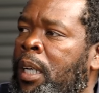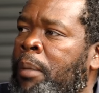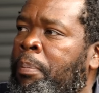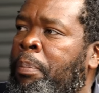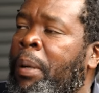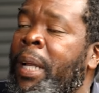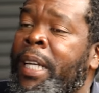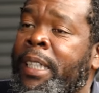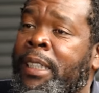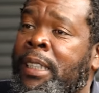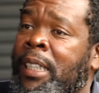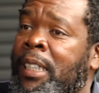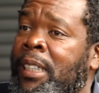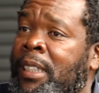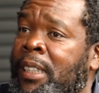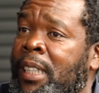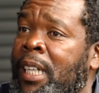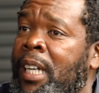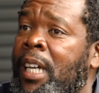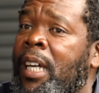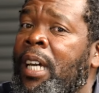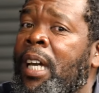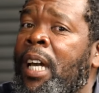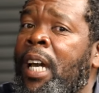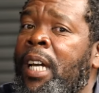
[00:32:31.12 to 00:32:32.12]
places,
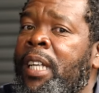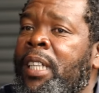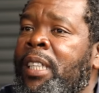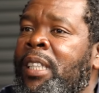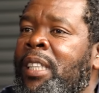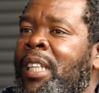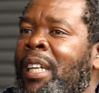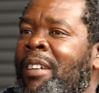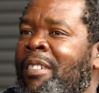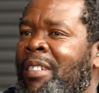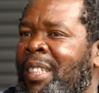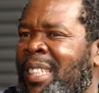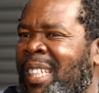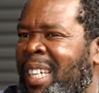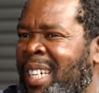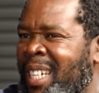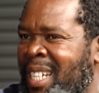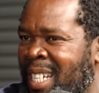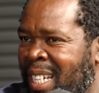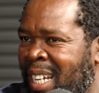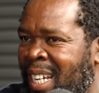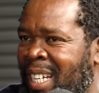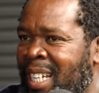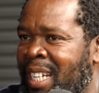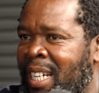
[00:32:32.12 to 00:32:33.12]
they
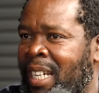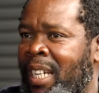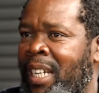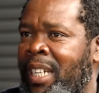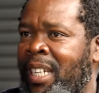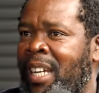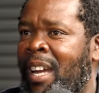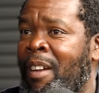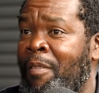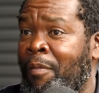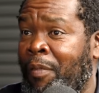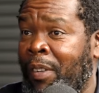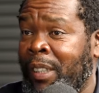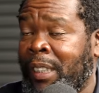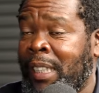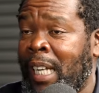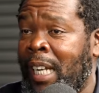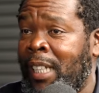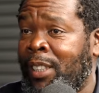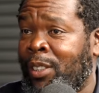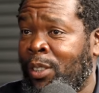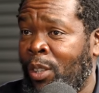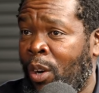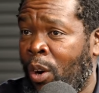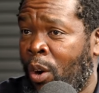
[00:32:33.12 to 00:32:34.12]
really, really
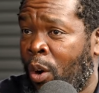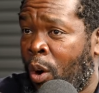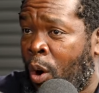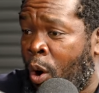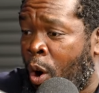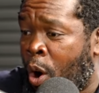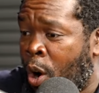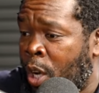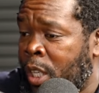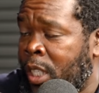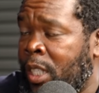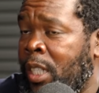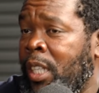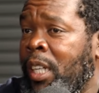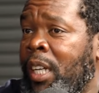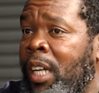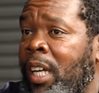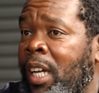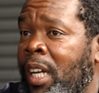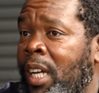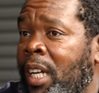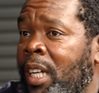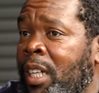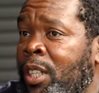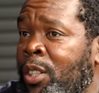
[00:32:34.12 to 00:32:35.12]
emphasize on,
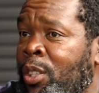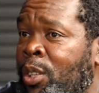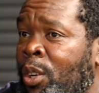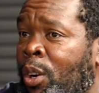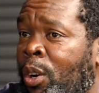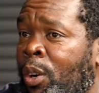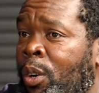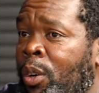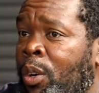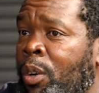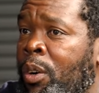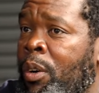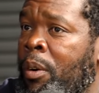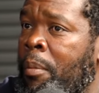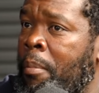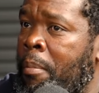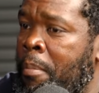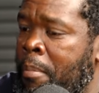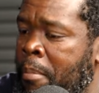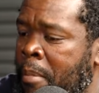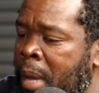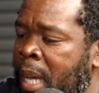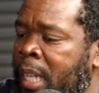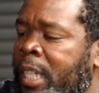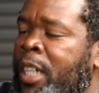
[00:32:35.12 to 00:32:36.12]
you know,
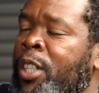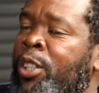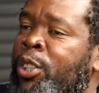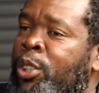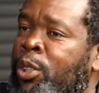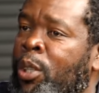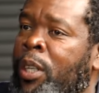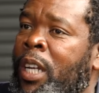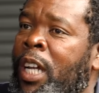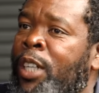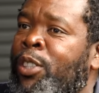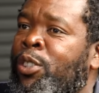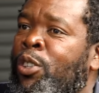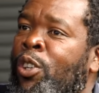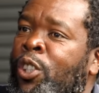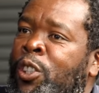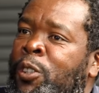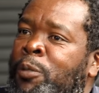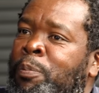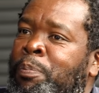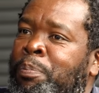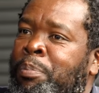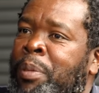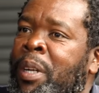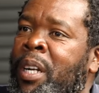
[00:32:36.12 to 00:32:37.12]
making sure that your
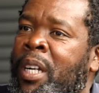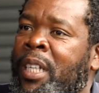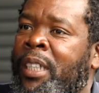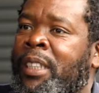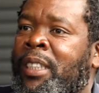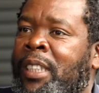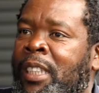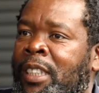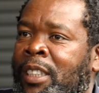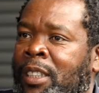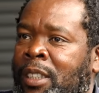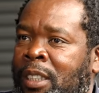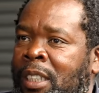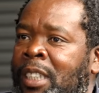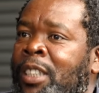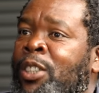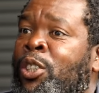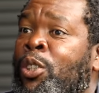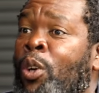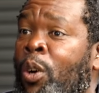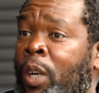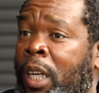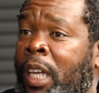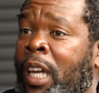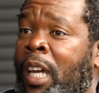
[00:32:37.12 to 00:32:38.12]
spirit is
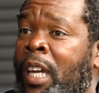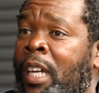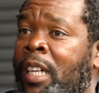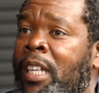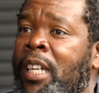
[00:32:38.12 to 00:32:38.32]
okay.